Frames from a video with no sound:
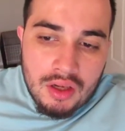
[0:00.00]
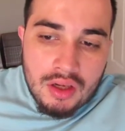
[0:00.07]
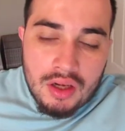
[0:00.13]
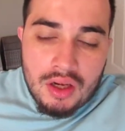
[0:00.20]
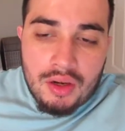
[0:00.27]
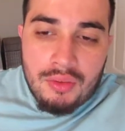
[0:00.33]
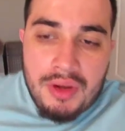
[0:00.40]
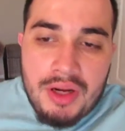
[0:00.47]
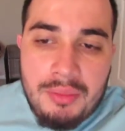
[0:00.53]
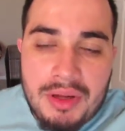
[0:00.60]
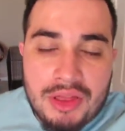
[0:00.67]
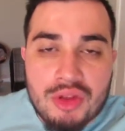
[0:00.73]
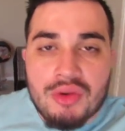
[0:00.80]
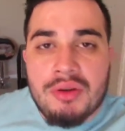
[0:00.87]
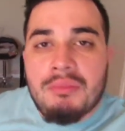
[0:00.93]
Ran
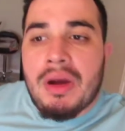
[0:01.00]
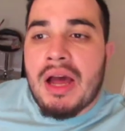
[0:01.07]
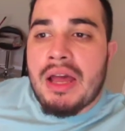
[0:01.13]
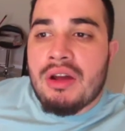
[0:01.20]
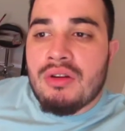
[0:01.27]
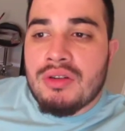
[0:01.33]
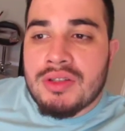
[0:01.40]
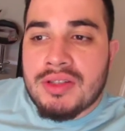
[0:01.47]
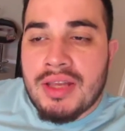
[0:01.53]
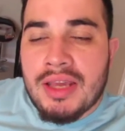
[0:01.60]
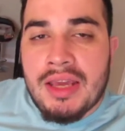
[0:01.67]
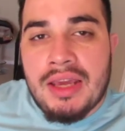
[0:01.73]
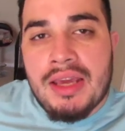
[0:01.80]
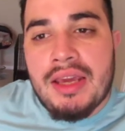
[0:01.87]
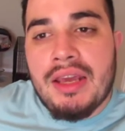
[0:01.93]
about 3 miles,
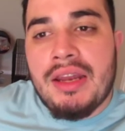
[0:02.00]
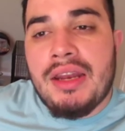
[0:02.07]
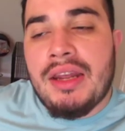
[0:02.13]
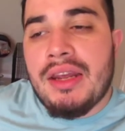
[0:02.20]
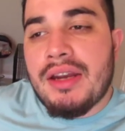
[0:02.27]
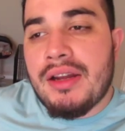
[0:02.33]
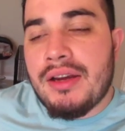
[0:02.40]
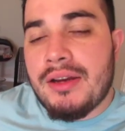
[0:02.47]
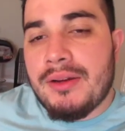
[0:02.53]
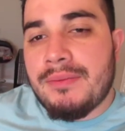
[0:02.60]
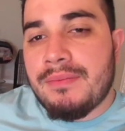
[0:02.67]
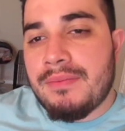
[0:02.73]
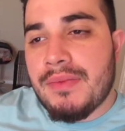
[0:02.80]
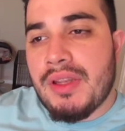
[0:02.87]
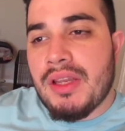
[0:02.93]
and
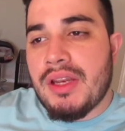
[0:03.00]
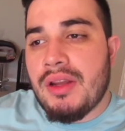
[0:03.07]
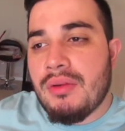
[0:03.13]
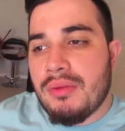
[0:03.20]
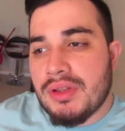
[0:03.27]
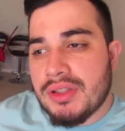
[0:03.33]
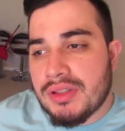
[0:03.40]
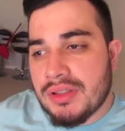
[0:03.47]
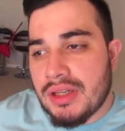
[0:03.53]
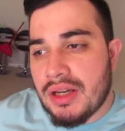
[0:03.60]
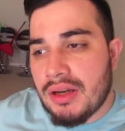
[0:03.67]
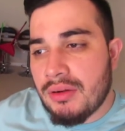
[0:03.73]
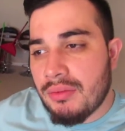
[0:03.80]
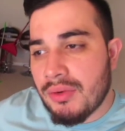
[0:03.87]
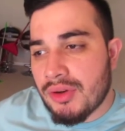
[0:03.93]
then we
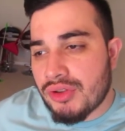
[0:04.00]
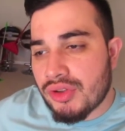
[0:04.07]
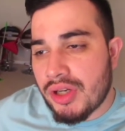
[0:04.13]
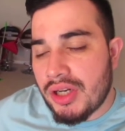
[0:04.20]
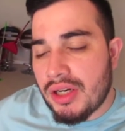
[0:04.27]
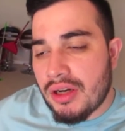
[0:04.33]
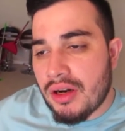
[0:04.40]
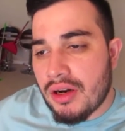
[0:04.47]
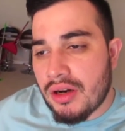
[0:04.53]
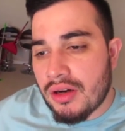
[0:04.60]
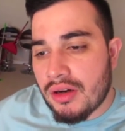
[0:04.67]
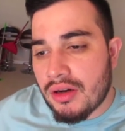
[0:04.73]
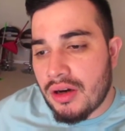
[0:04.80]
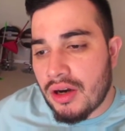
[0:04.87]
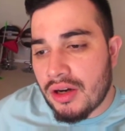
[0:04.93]
were training our
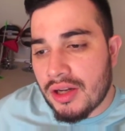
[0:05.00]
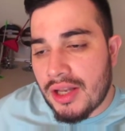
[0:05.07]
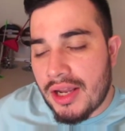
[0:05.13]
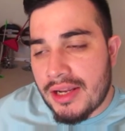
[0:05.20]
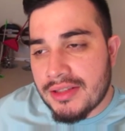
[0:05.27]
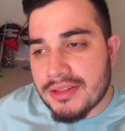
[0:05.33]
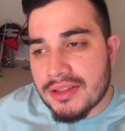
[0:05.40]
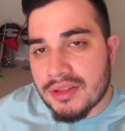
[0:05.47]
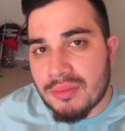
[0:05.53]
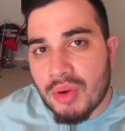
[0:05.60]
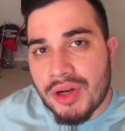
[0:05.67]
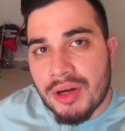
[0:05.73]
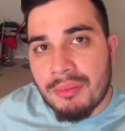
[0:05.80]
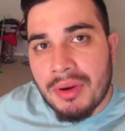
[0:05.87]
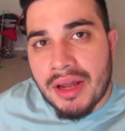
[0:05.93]
clients this
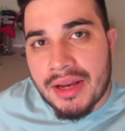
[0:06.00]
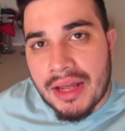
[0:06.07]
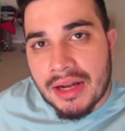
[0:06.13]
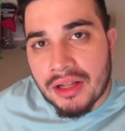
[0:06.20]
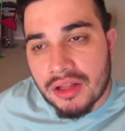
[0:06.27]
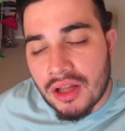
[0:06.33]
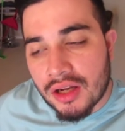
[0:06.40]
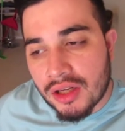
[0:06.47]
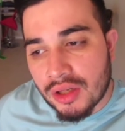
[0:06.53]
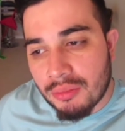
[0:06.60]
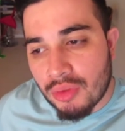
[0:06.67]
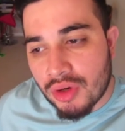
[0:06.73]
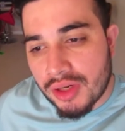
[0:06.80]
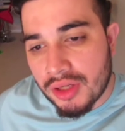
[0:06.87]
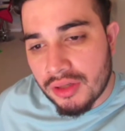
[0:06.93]
morning about 9 o'clock in the
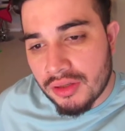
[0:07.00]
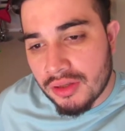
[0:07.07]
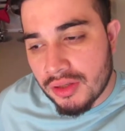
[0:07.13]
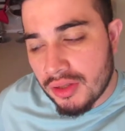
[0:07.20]
morning.